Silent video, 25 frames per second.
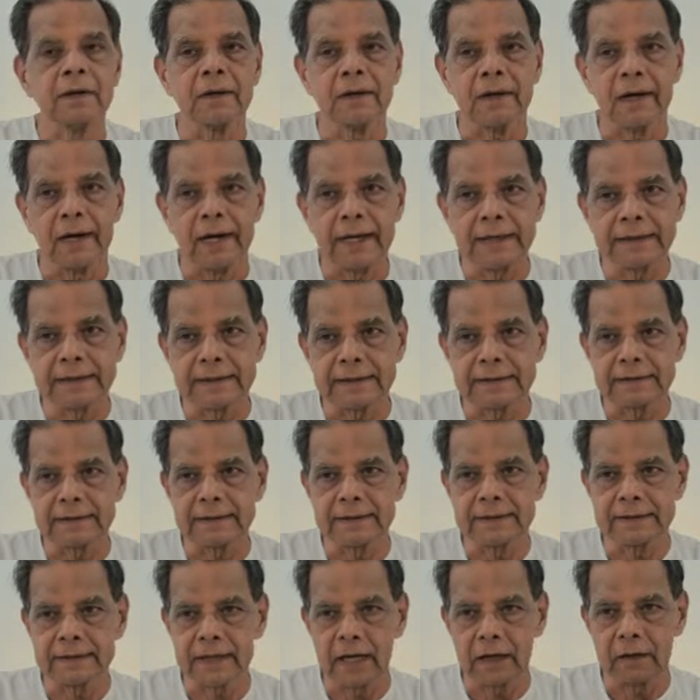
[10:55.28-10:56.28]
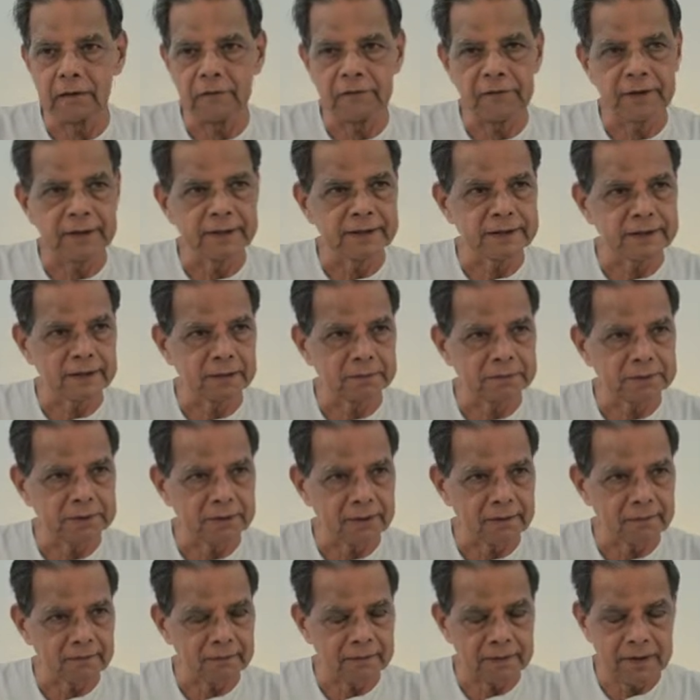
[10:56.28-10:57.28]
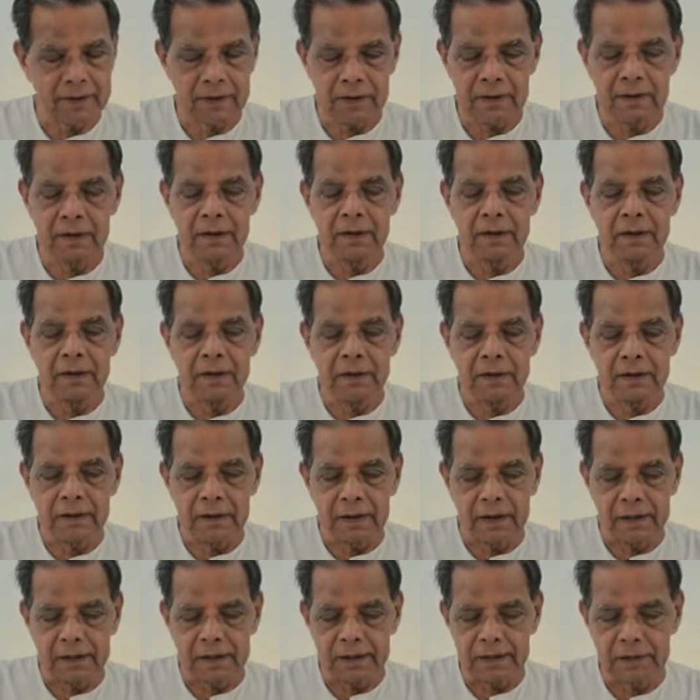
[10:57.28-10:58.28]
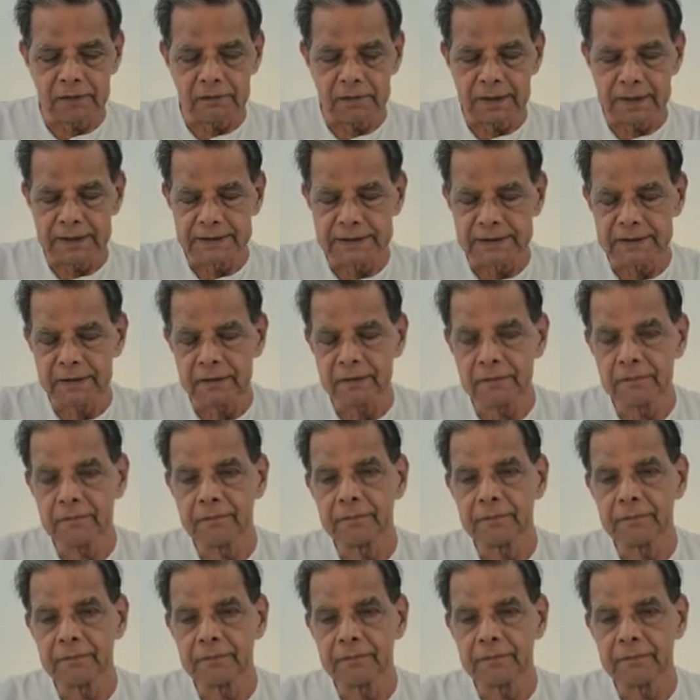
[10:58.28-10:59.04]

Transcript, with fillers: releases this kind of a description. In other words,